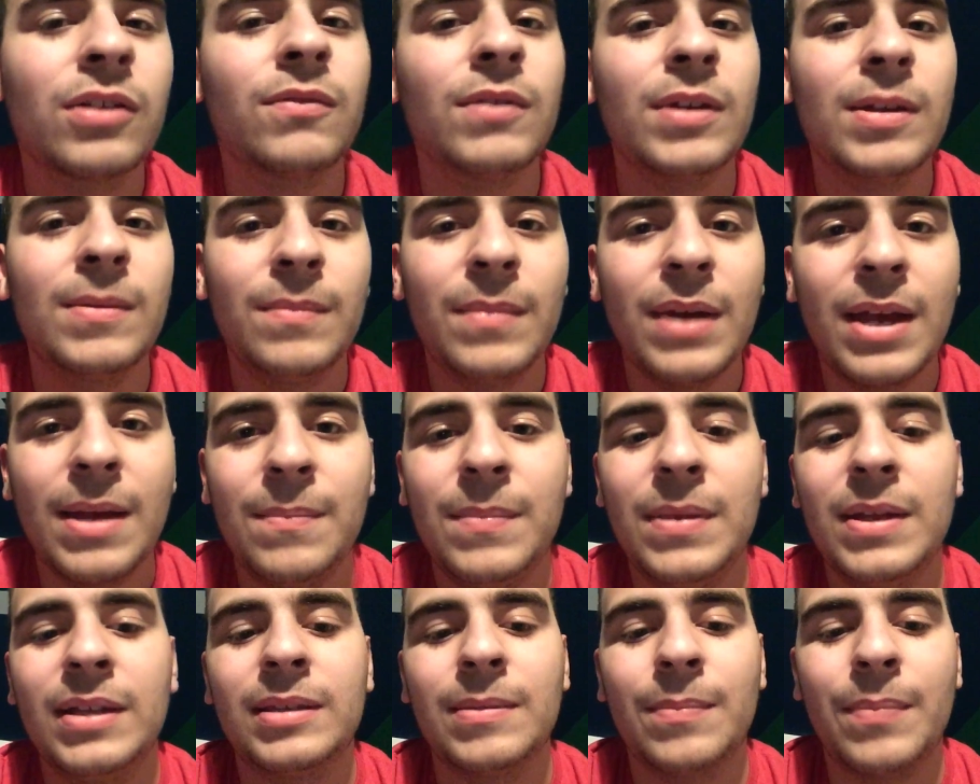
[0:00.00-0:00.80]
Green Bay
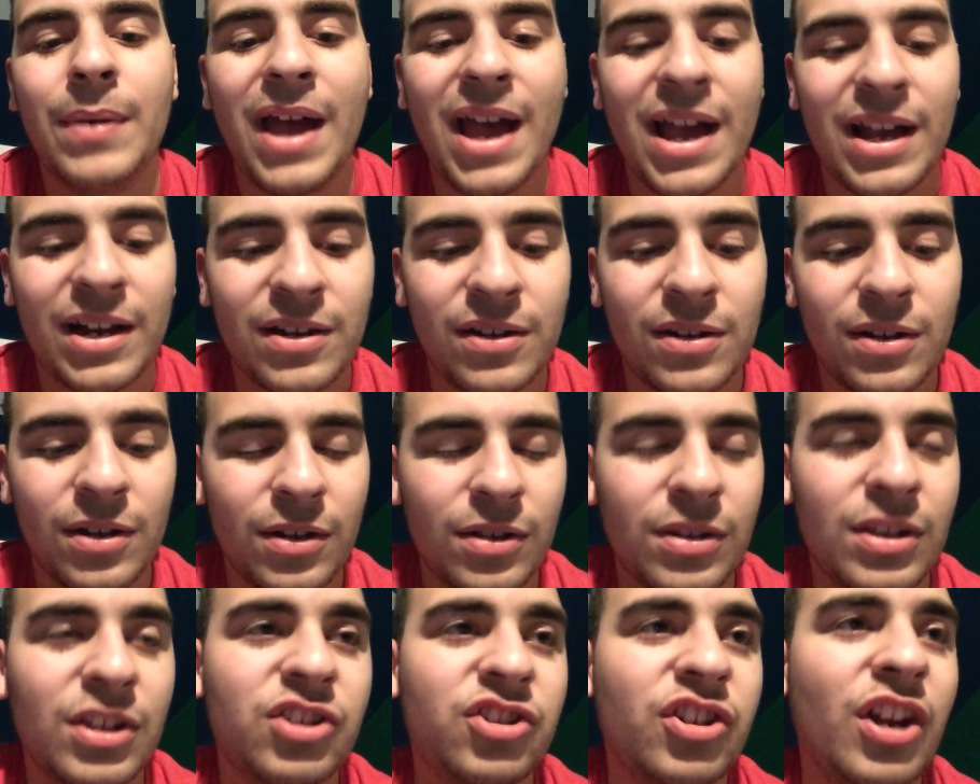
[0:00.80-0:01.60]
beat the Packers,
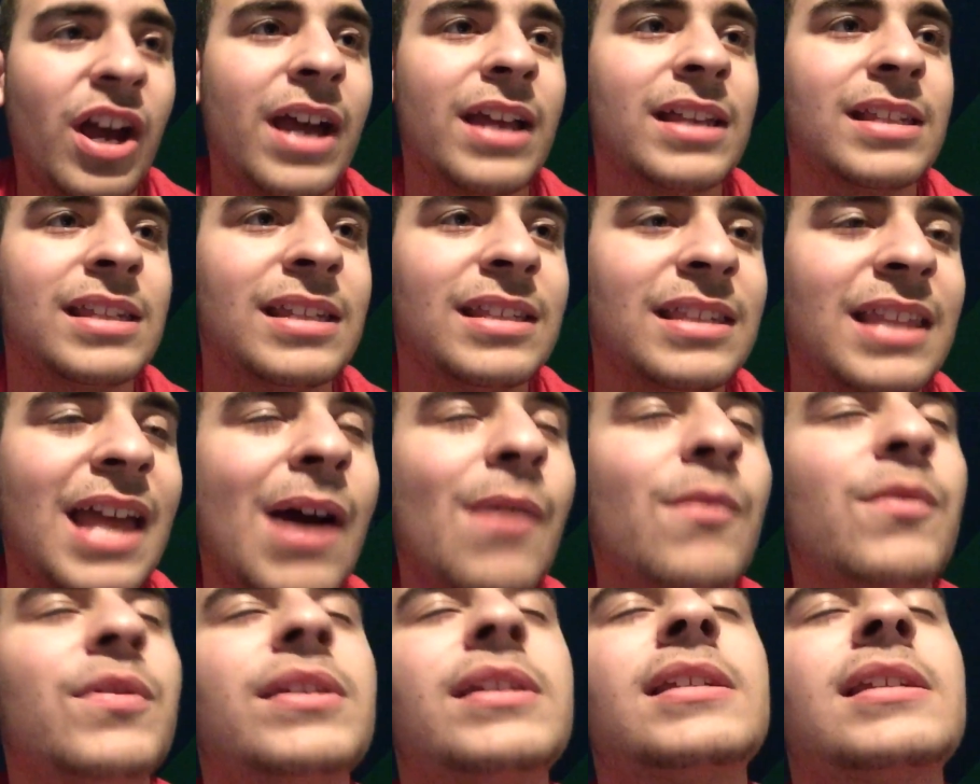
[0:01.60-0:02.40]
or the Giants, and
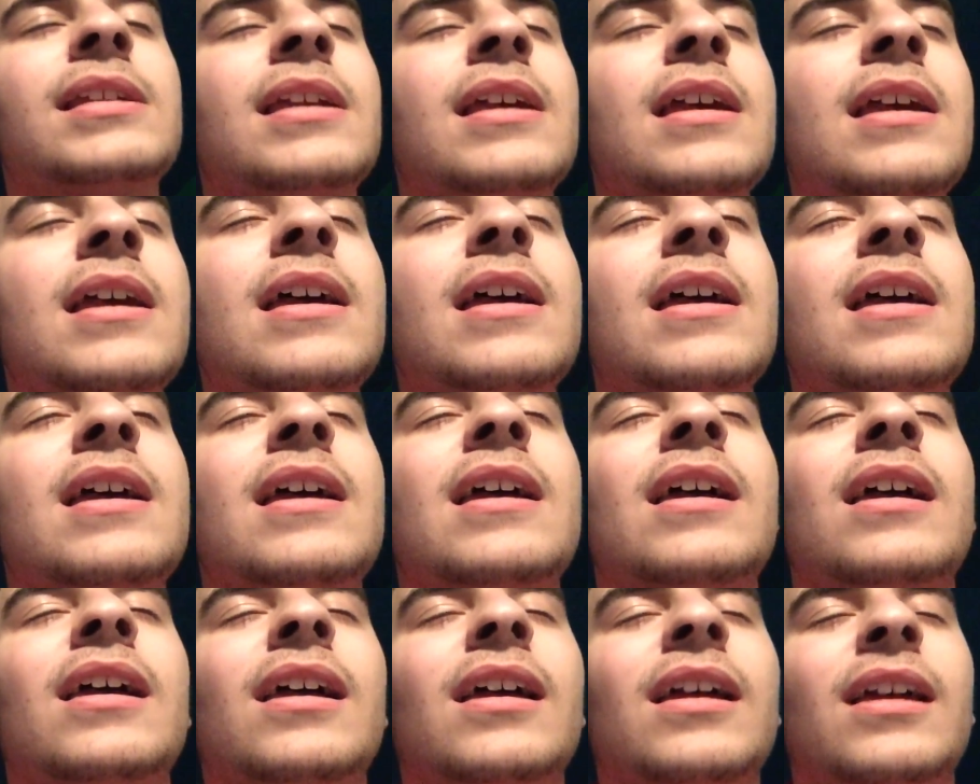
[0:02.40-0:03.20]
that was
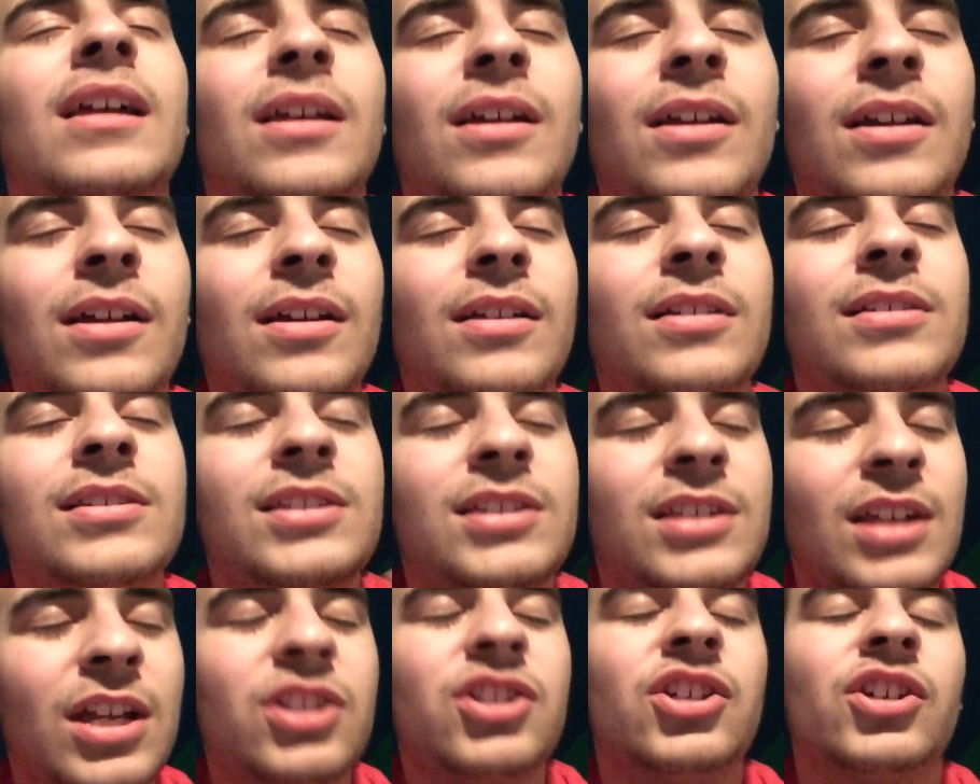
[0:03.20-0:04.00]

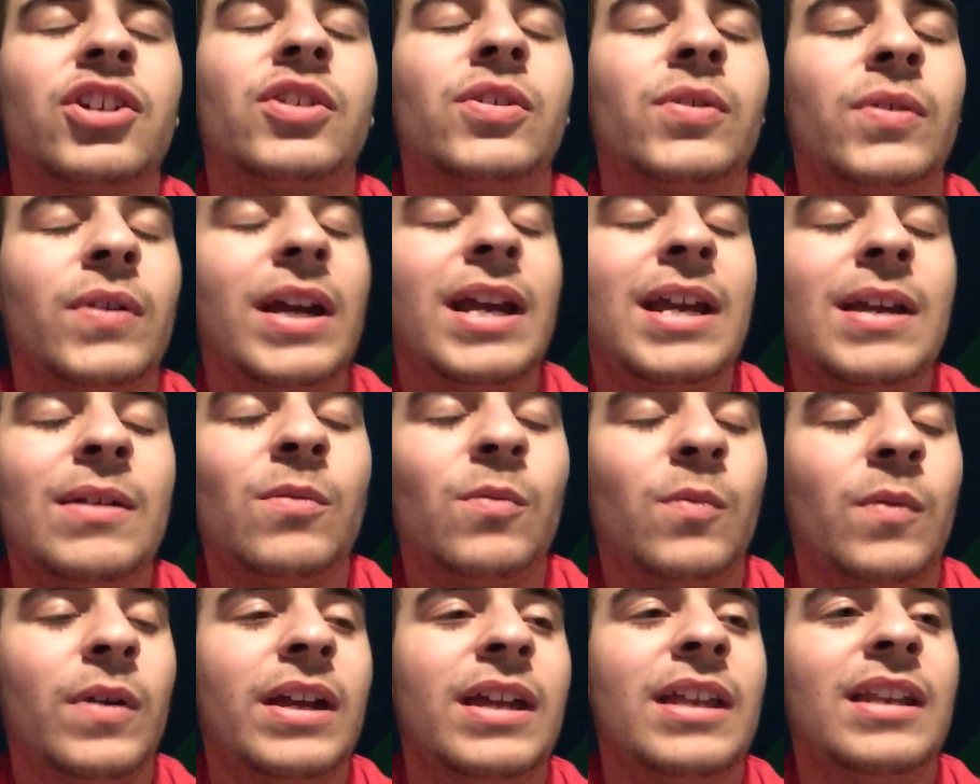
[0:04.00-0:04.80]
such a
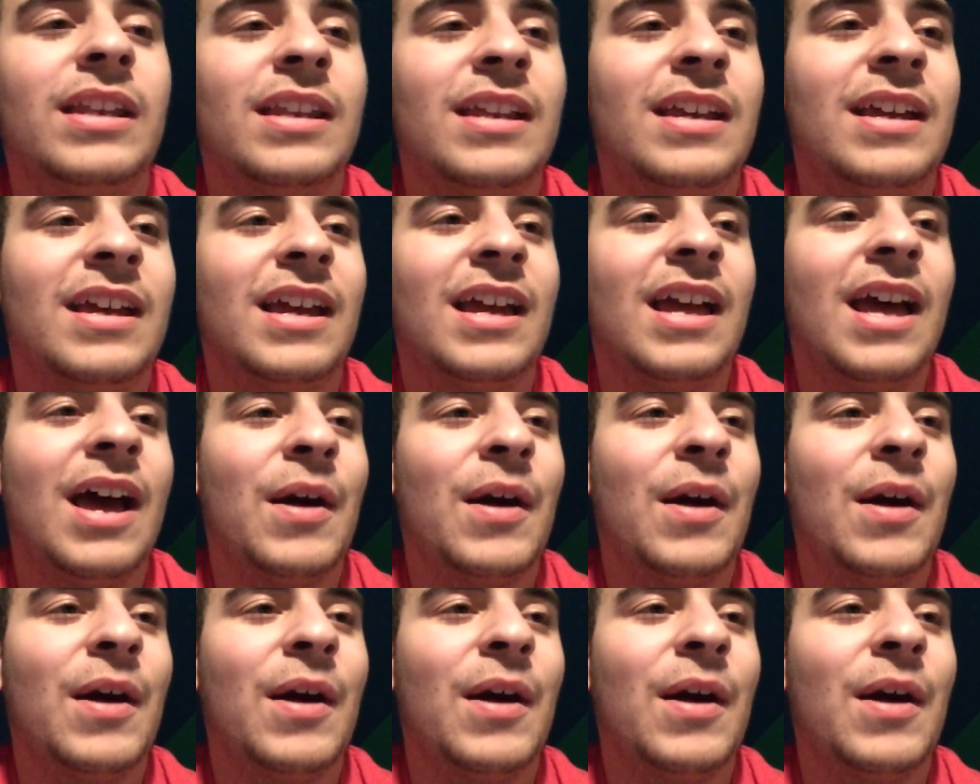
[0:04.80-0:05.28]
great win.